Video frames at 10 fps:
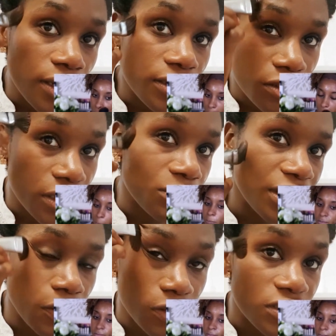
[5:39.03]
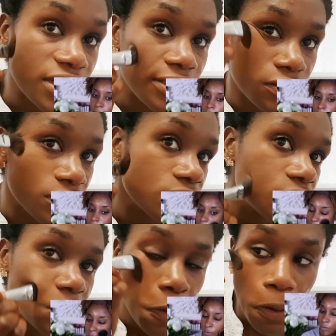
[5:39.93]
I need to get my
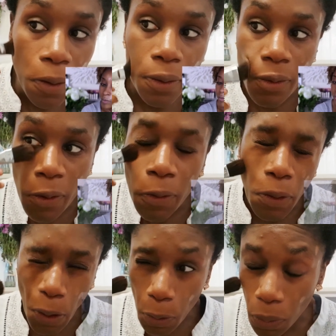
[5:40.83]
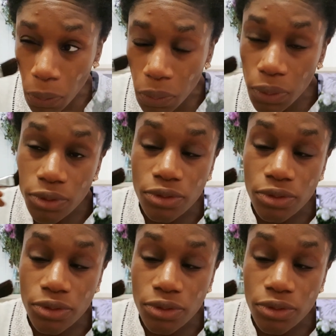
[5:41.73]
contacts. Ooh!